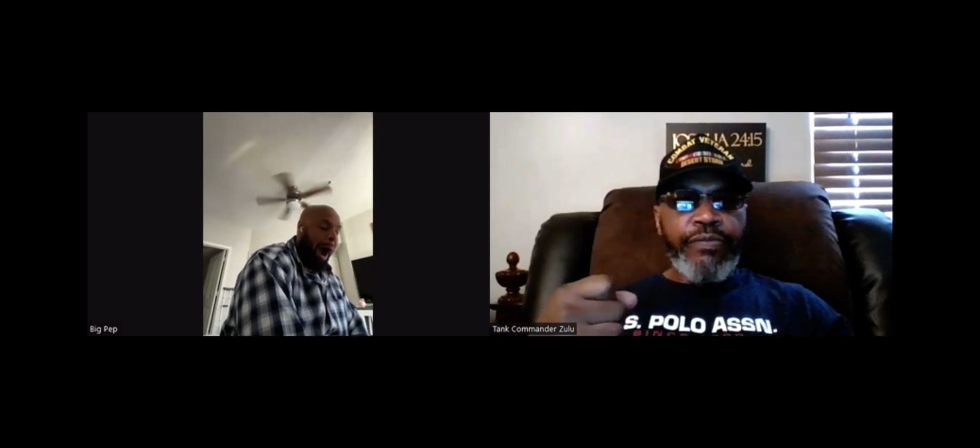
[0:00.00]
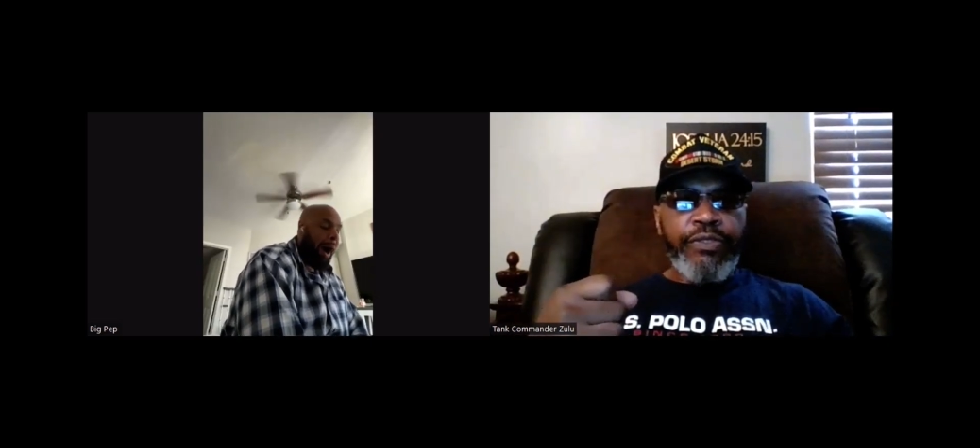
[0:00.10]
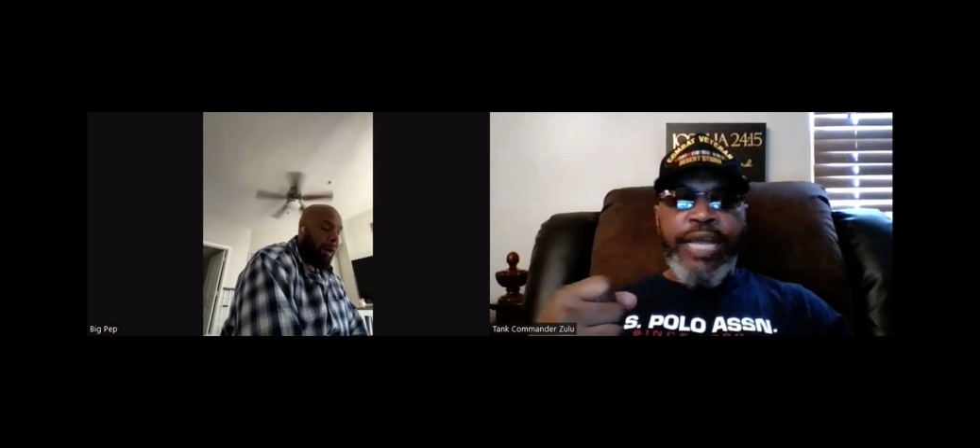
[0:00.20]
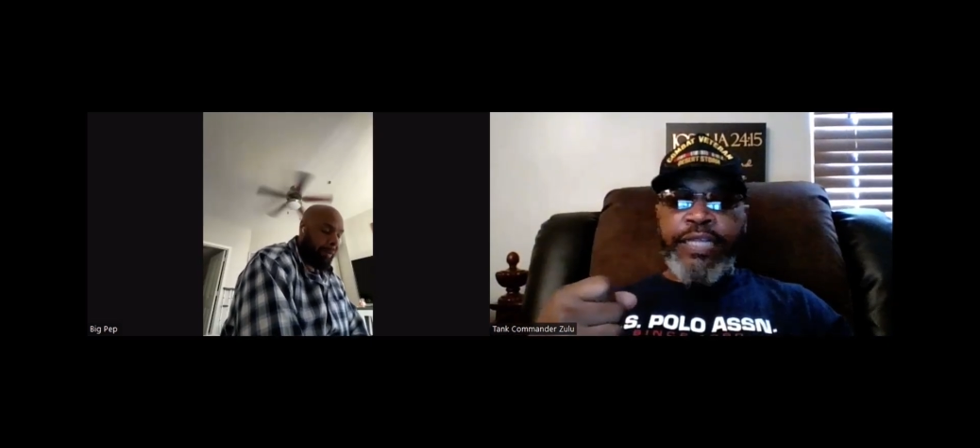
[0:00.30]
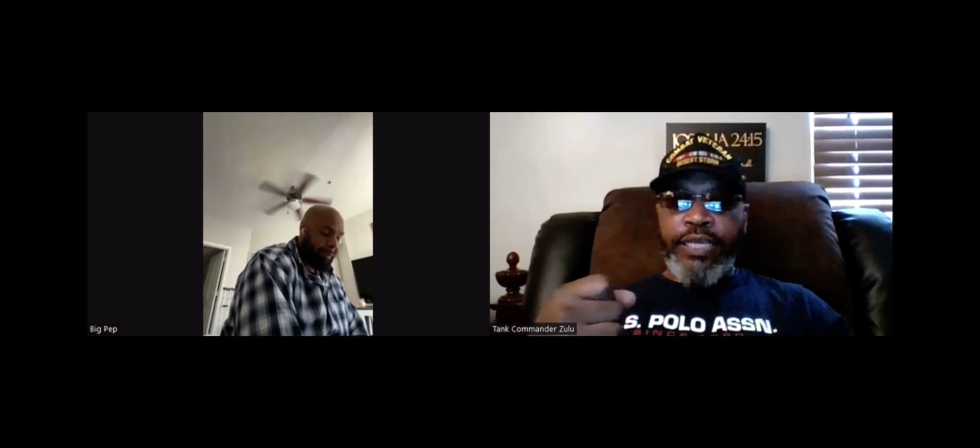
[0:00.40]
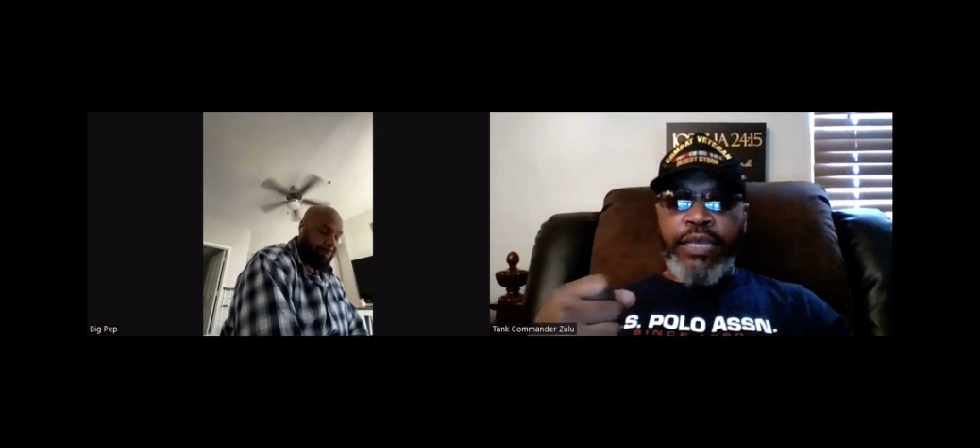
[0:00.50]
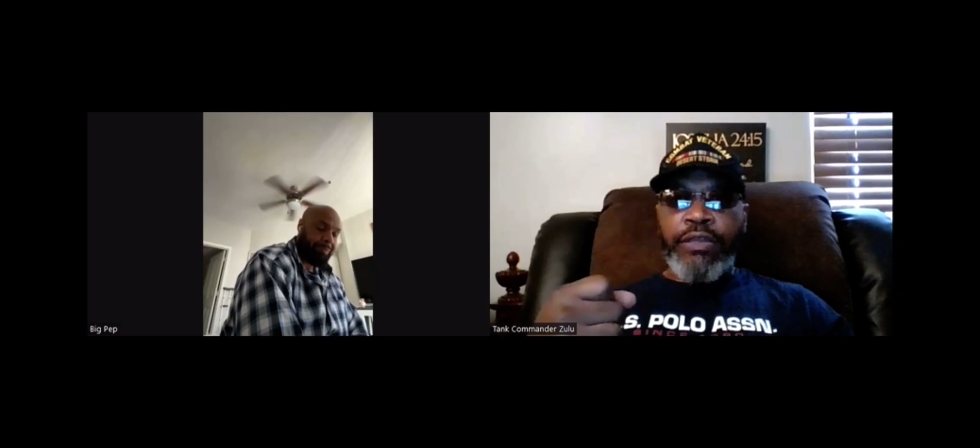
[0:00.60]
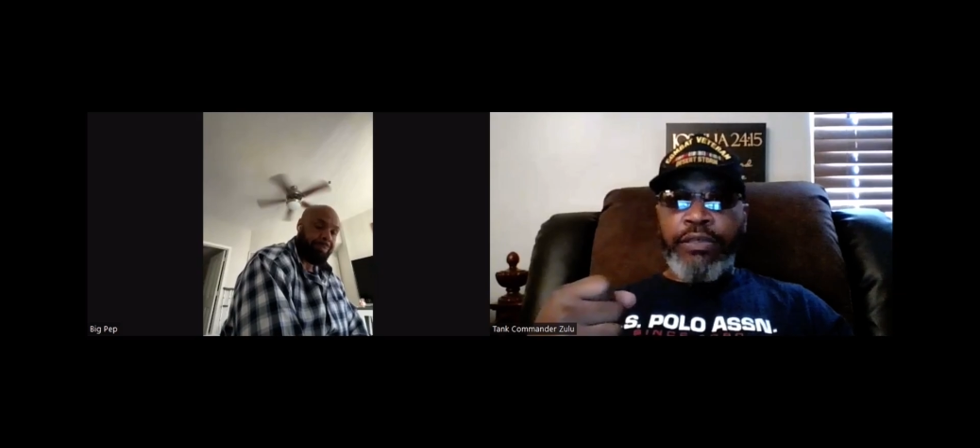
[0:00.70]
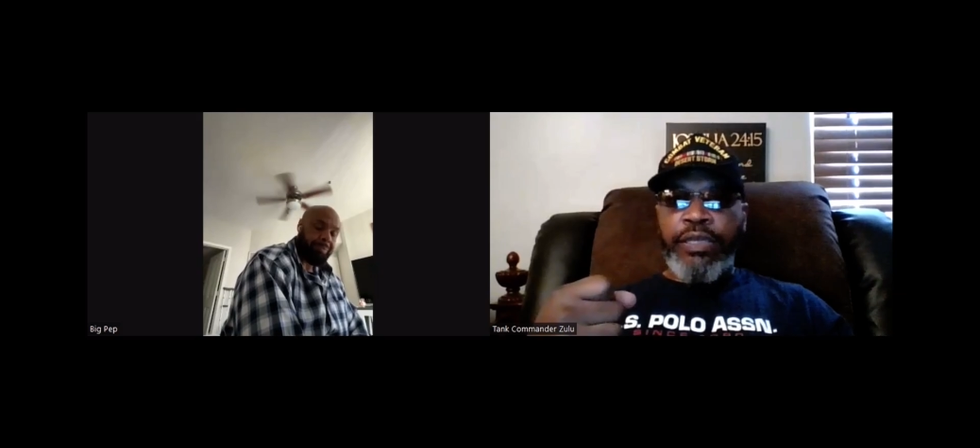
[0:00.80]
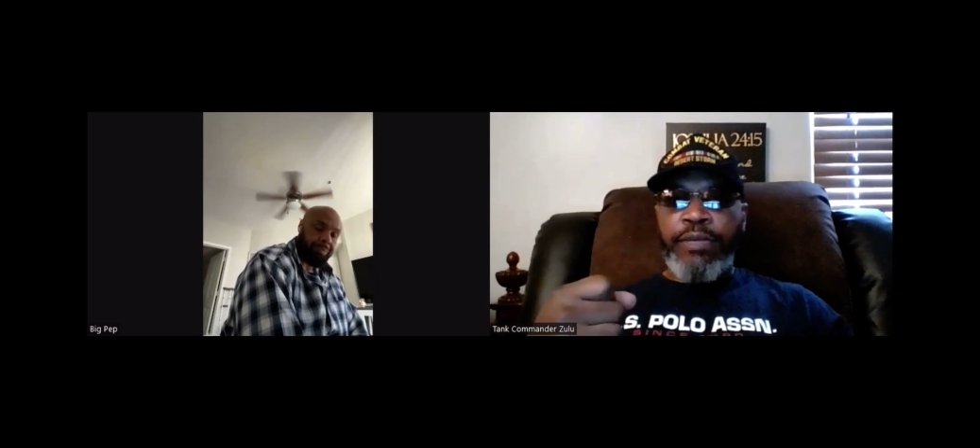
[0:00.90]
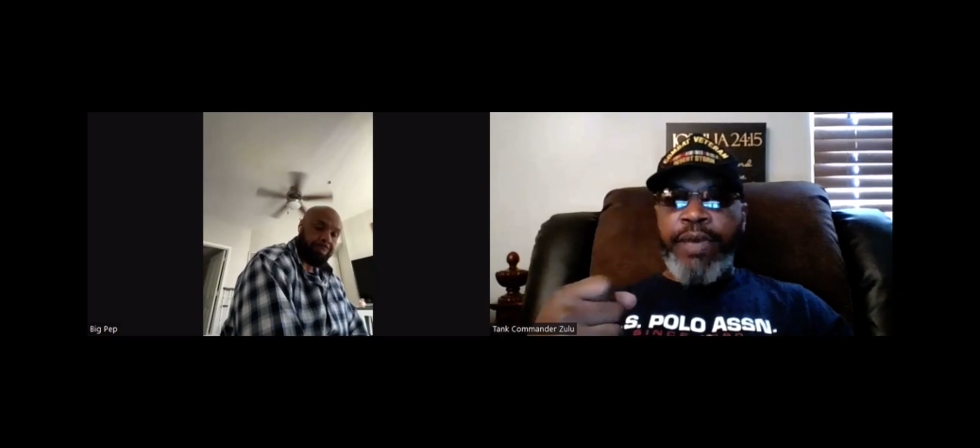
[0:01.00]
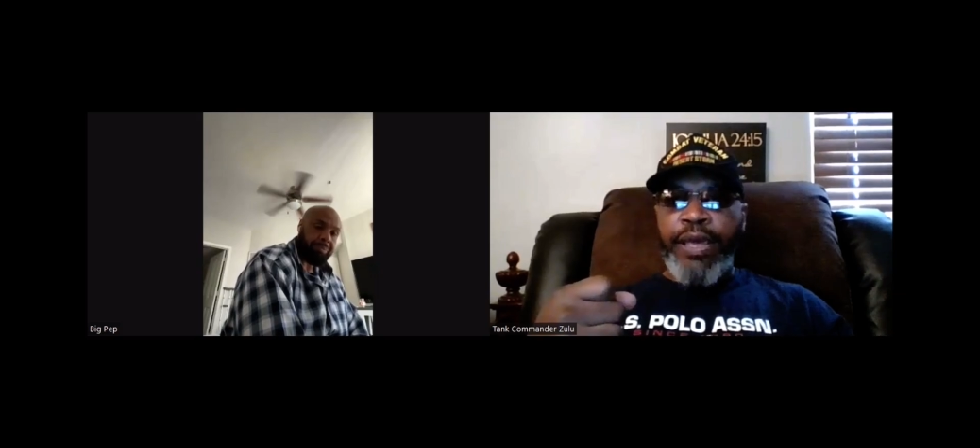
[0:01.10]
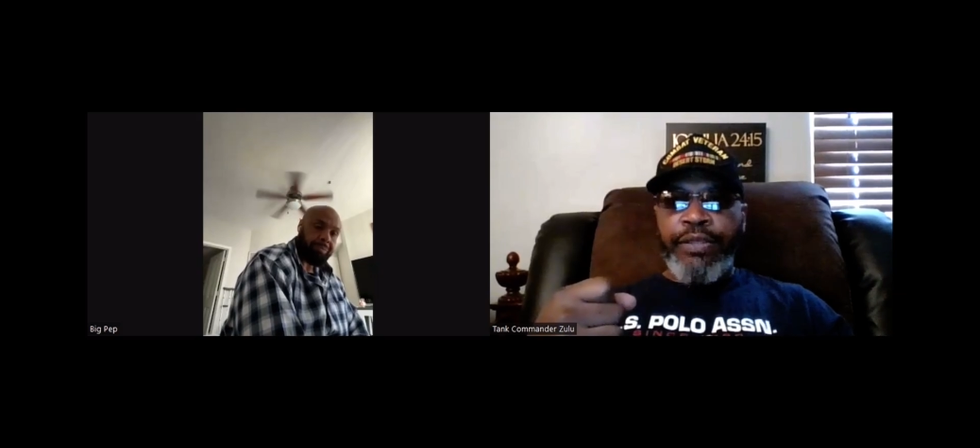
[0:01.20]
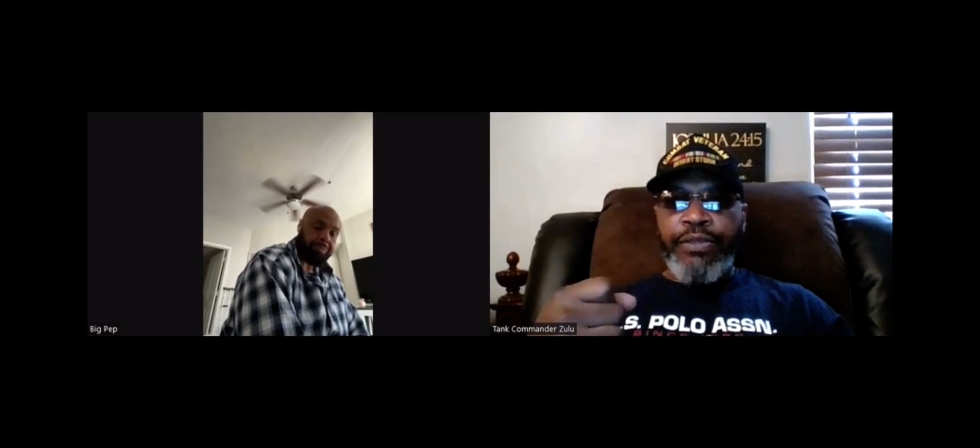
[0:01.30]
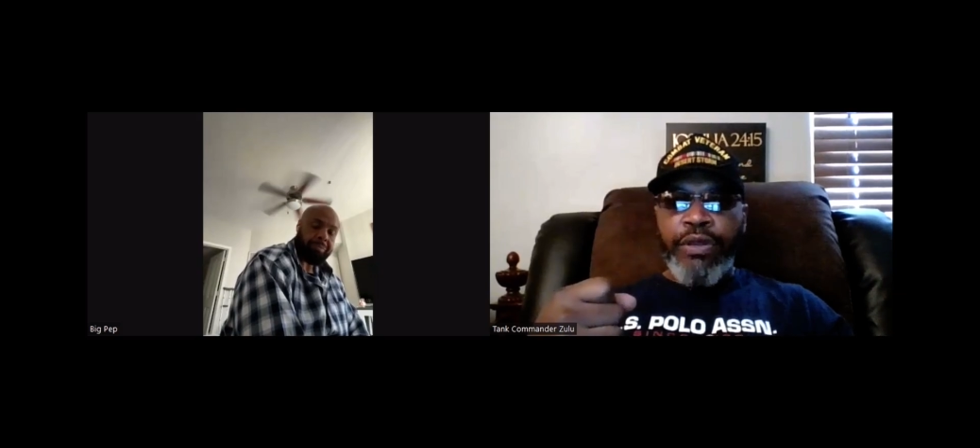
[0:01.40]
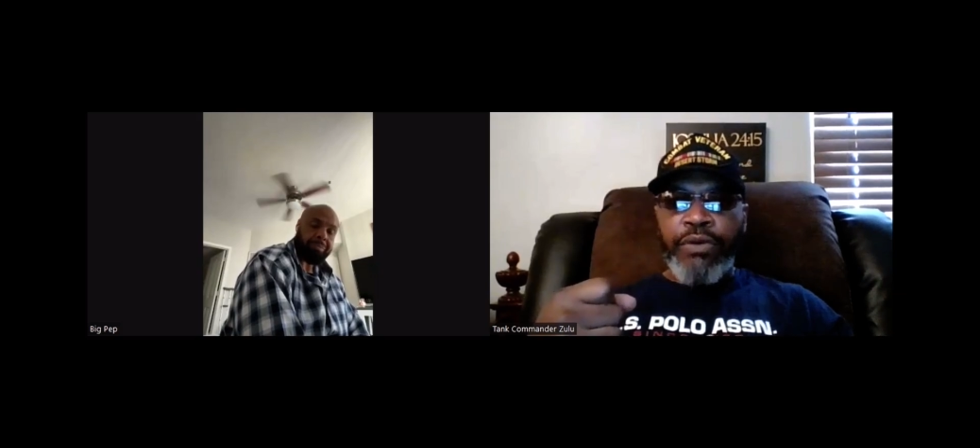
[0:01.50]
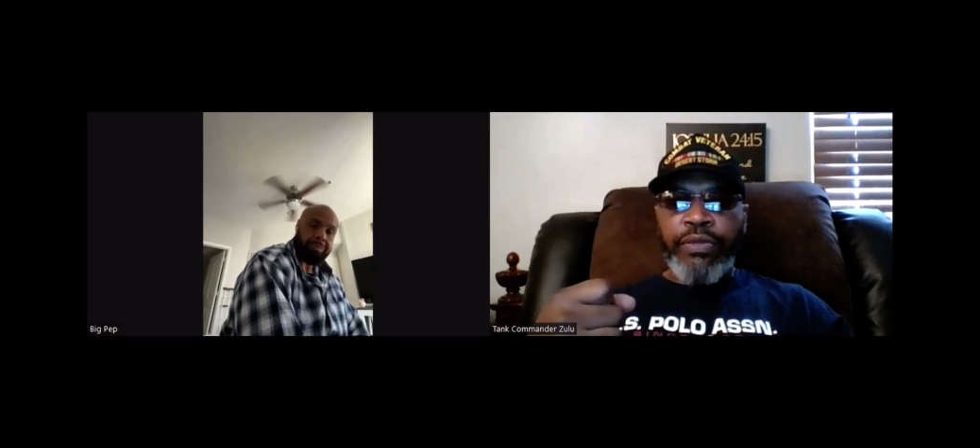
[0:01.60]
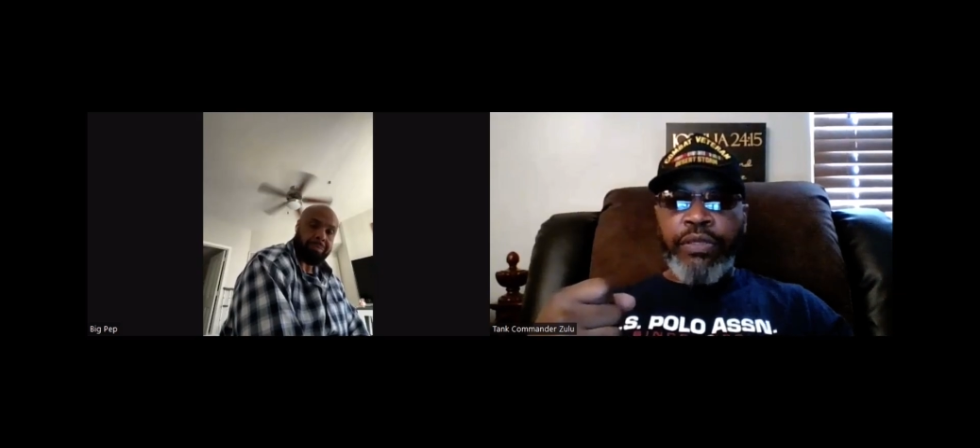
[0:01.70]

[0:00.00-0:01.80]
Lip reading: You had to kill a man,